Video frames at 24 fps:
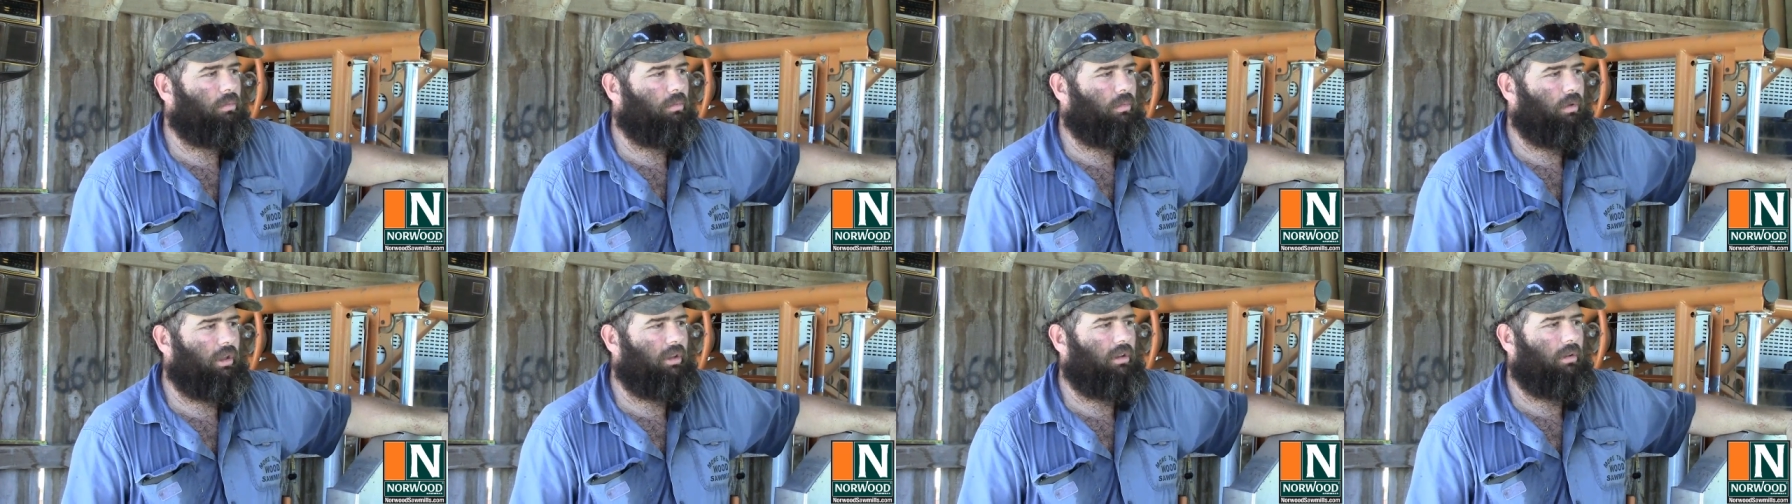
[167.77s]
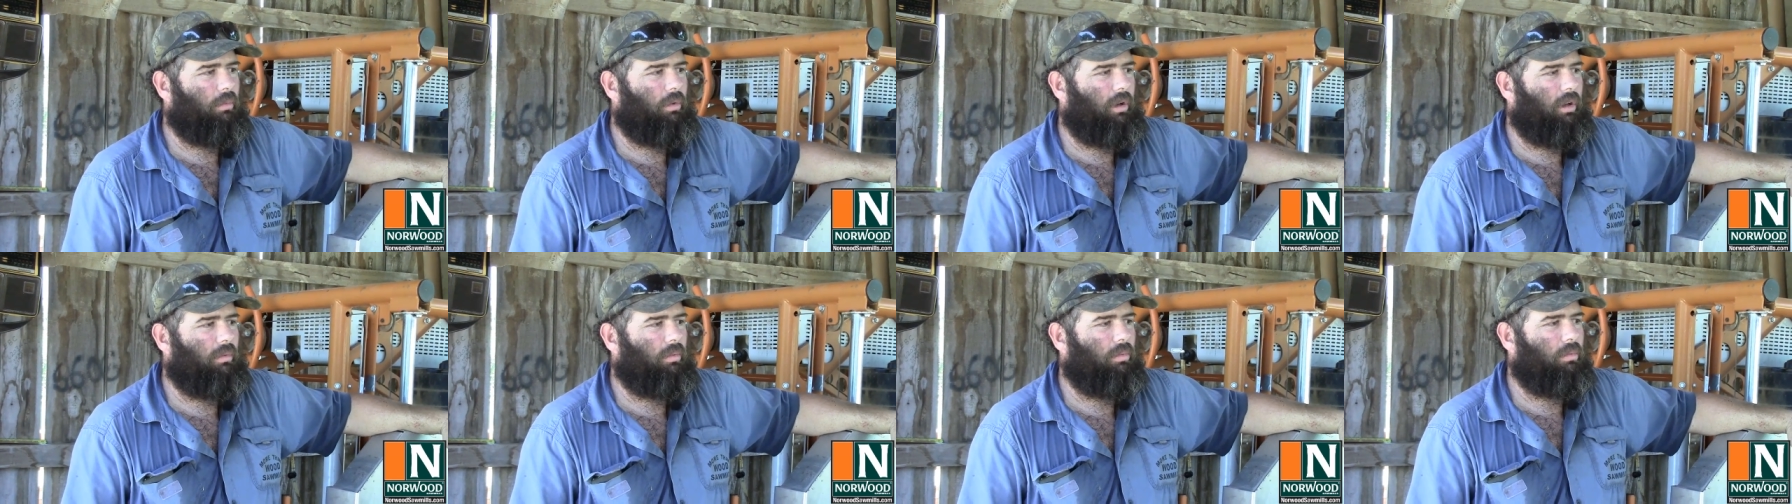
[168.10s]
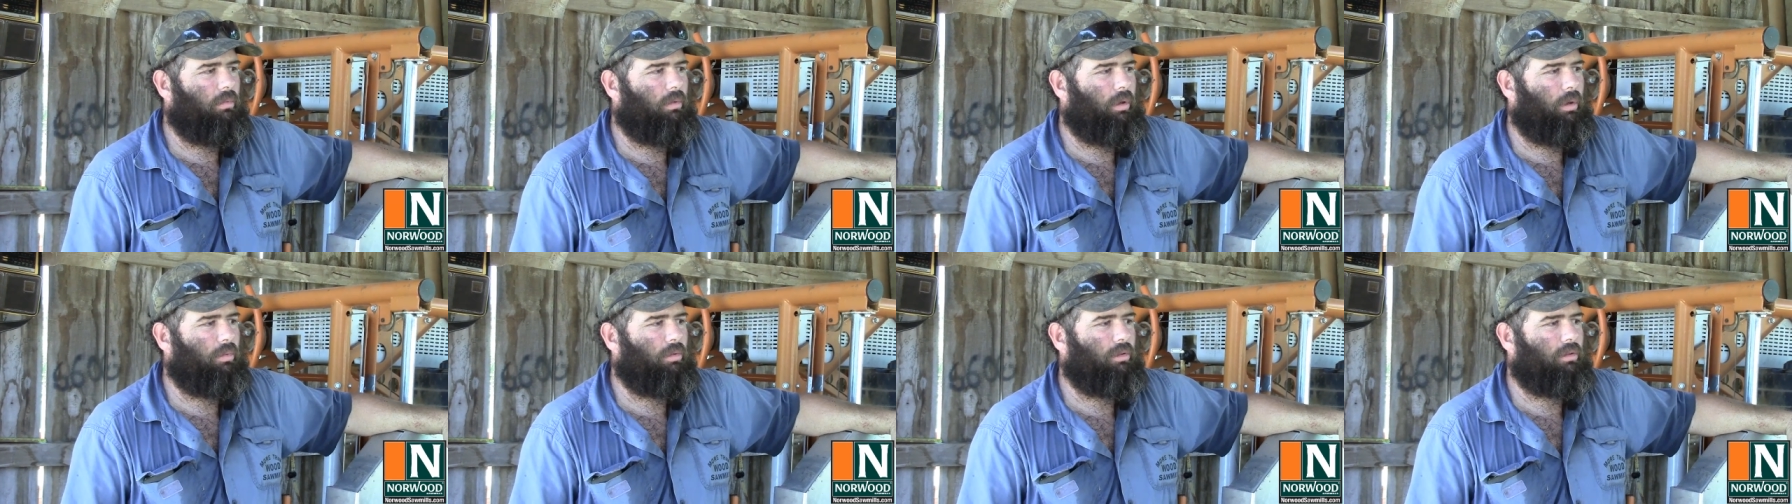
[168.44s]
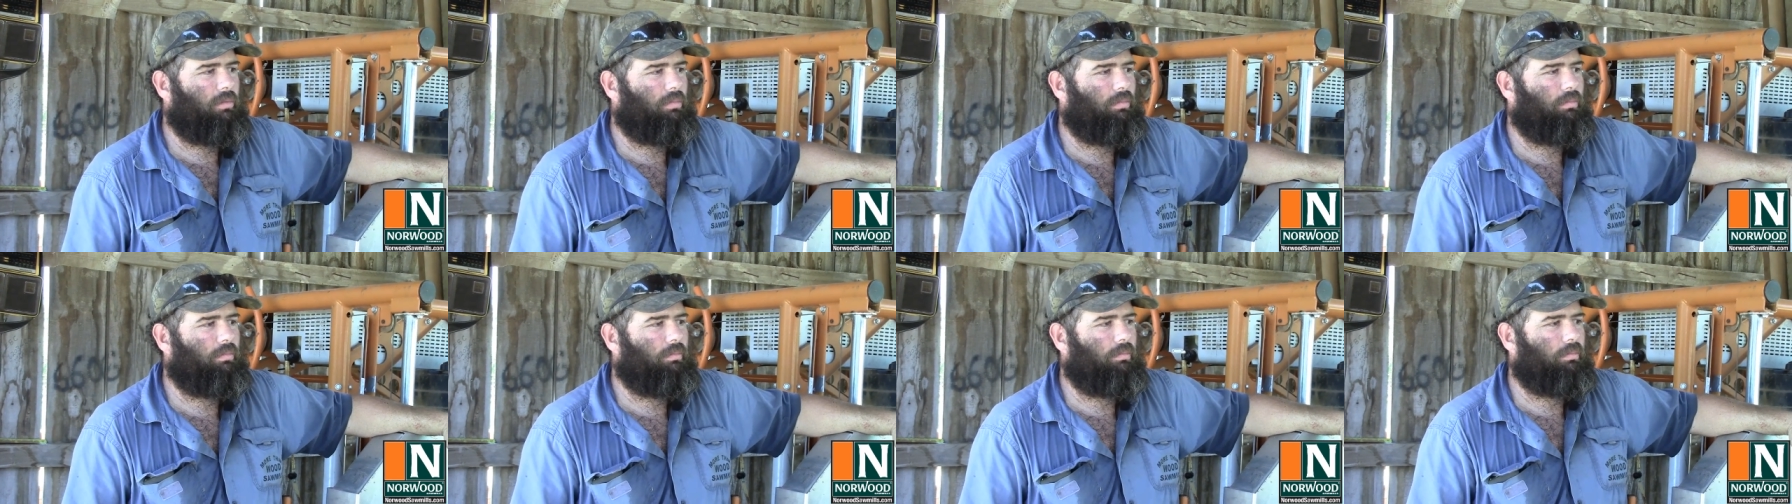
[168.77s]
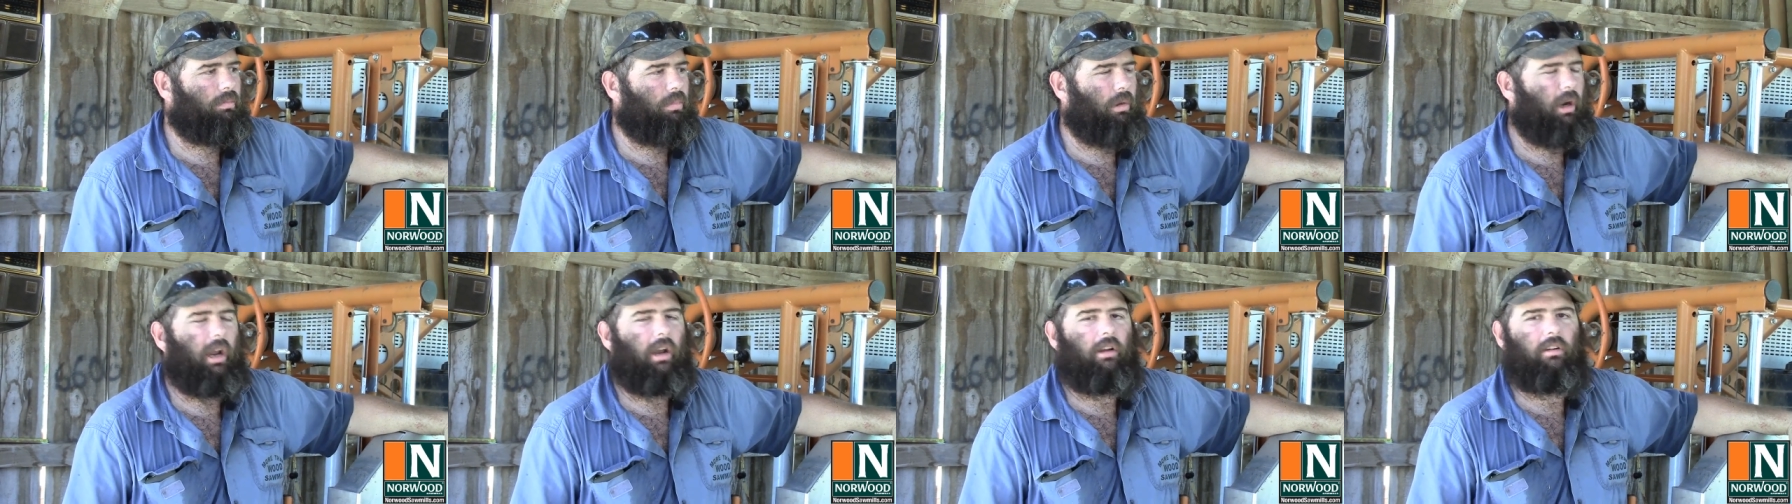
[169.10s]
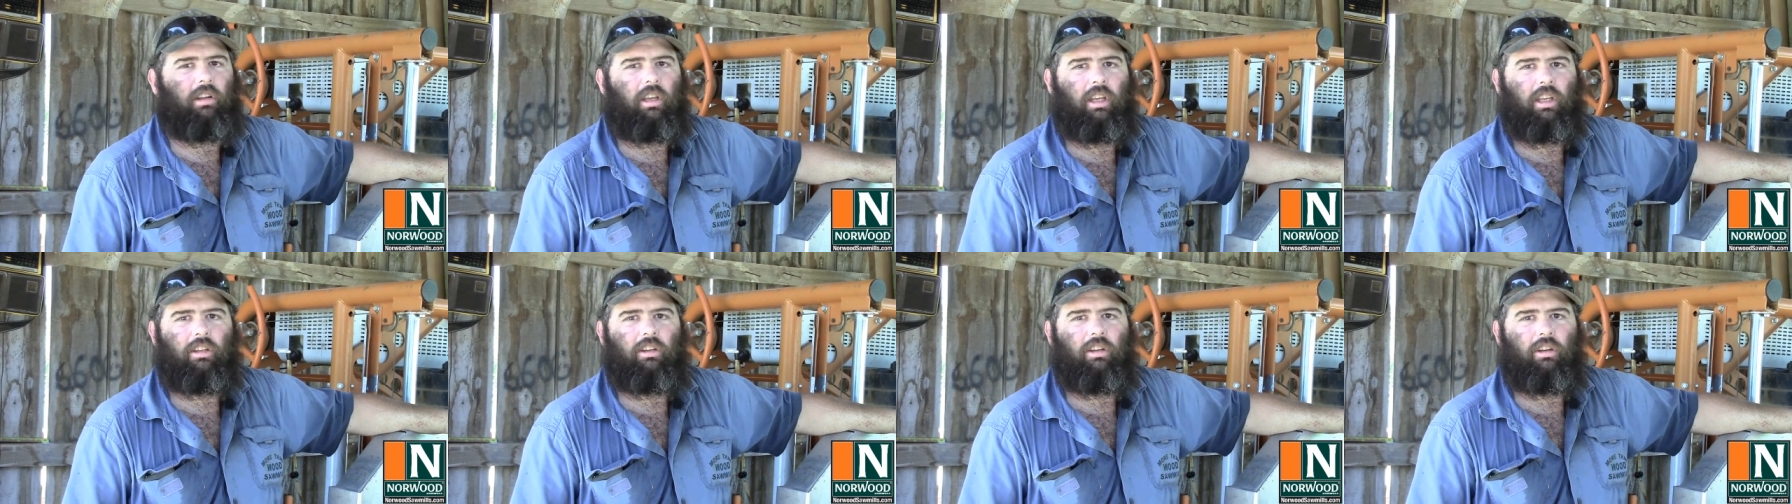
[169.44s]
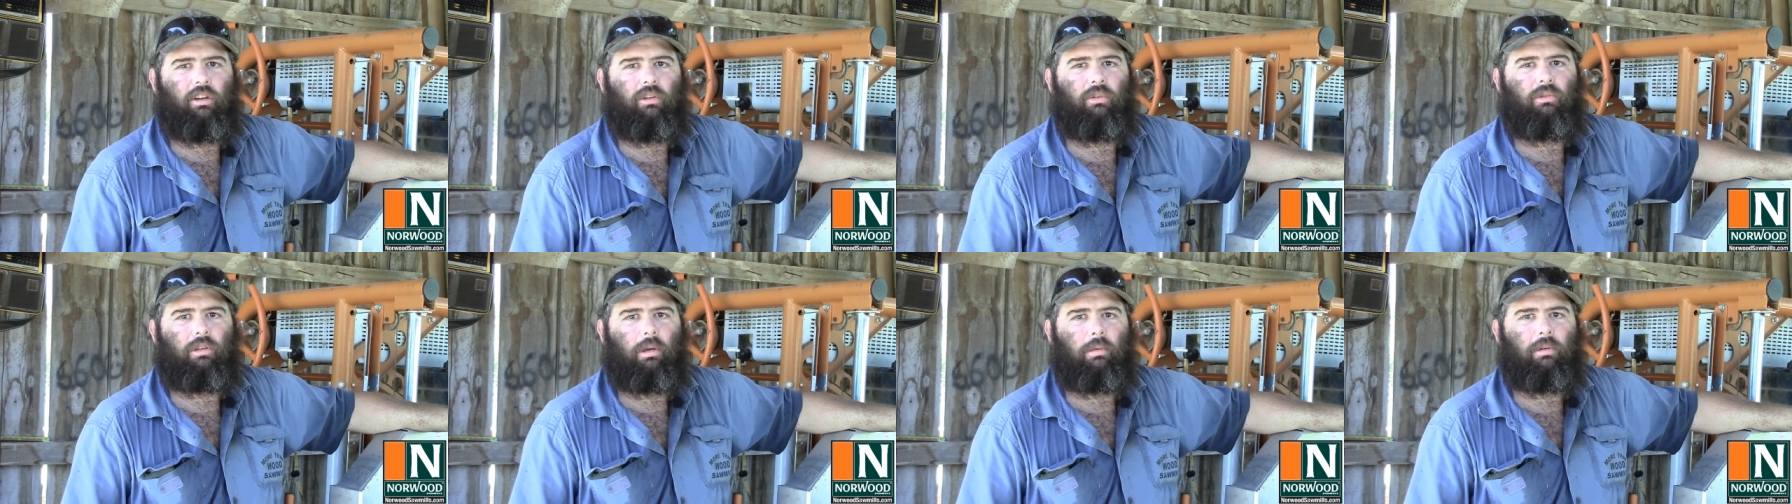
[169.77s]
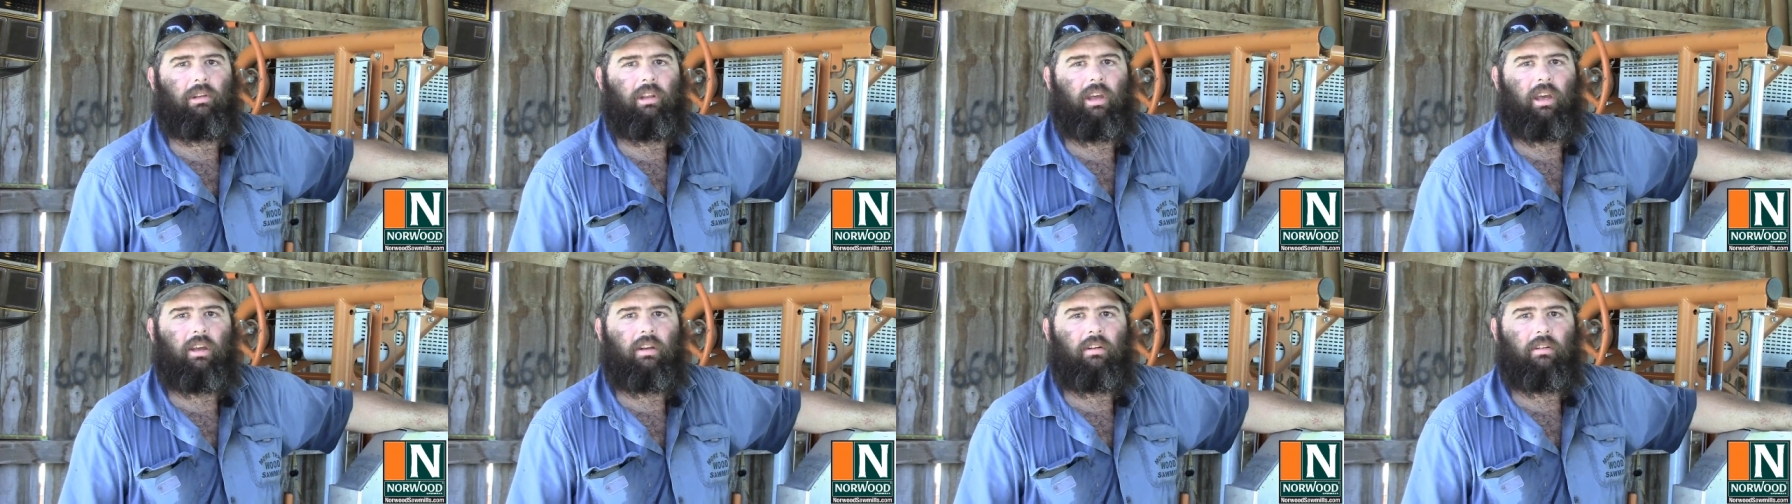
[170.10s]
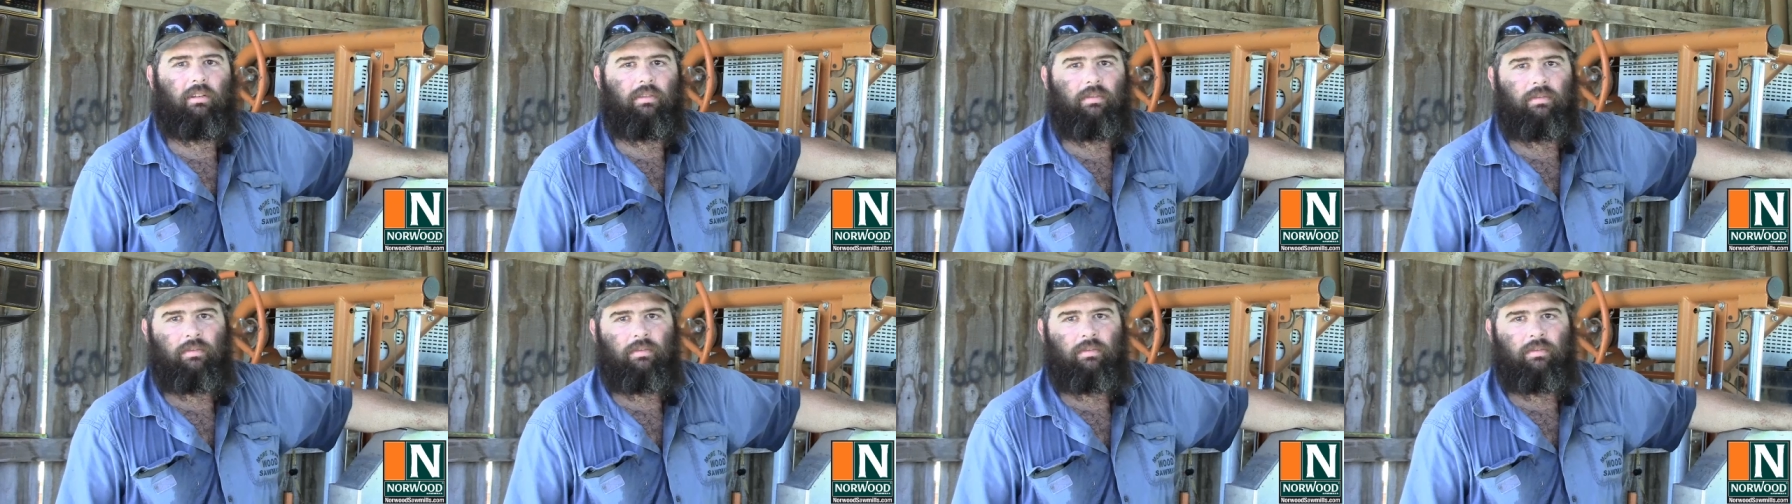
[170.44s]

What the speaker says: we was proud to get to do some of that.